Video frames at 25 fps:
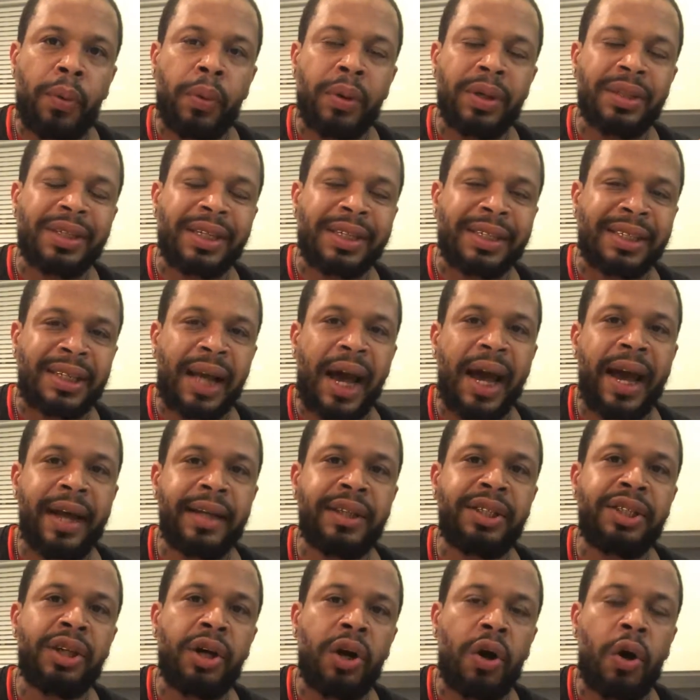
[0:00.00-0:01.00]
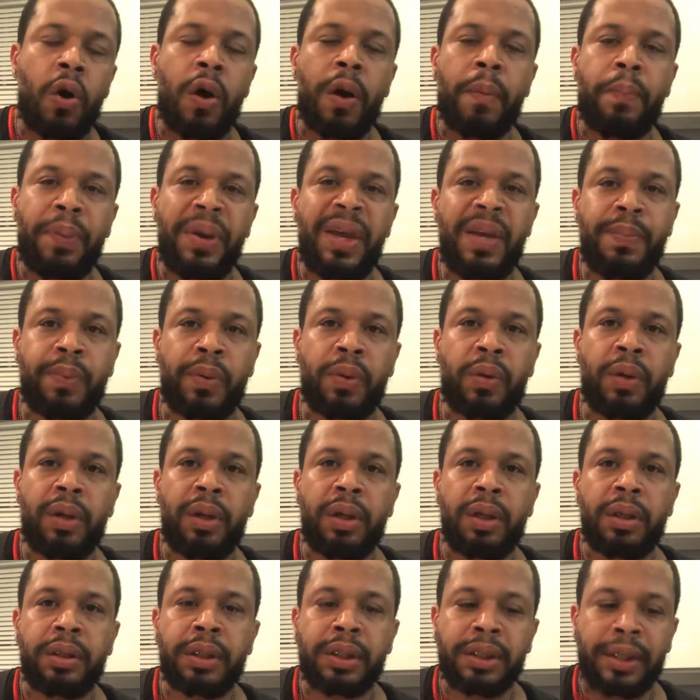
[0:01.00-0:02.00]
a society or a people.
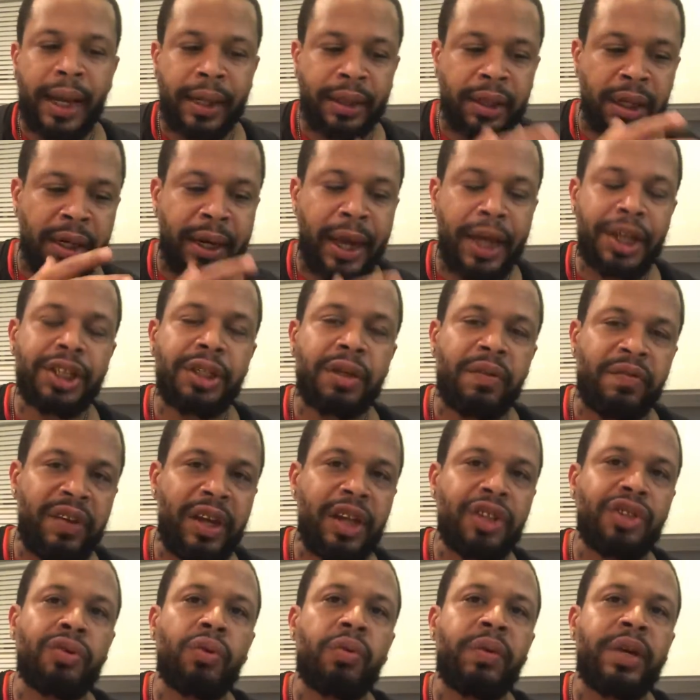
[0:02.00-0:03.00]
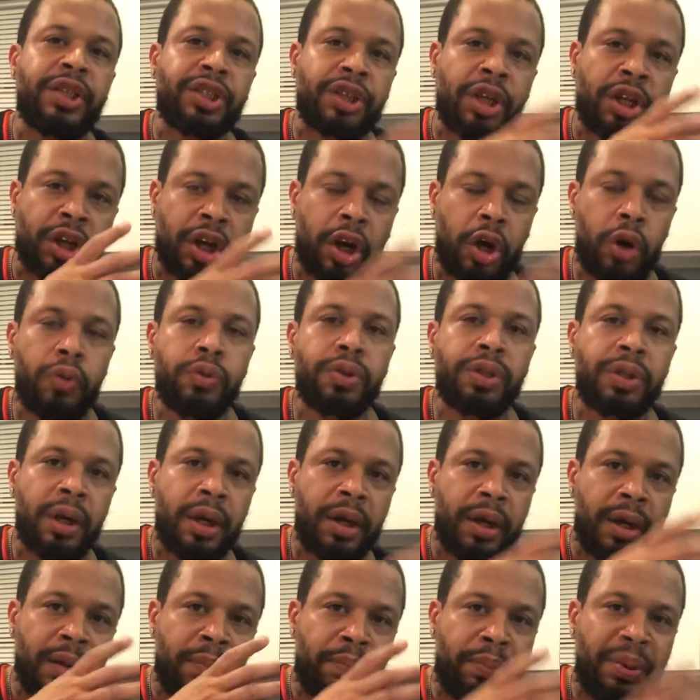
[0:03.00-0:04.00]
Just like the nation of Israel is a cursed
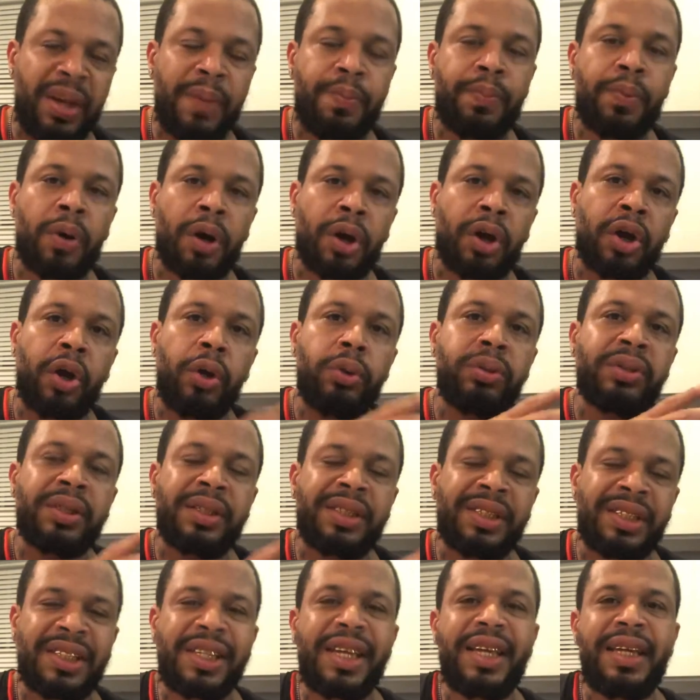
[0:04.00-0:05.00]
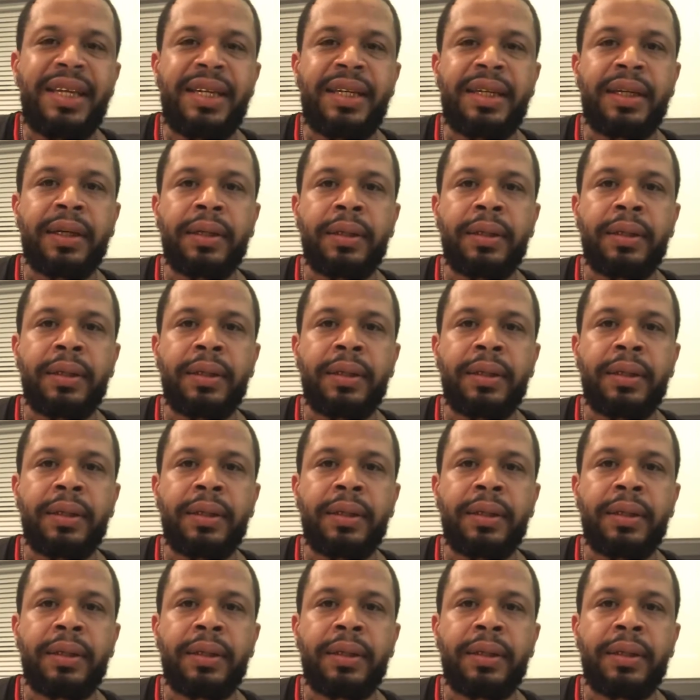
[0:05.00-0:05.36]
people, a cursed seed.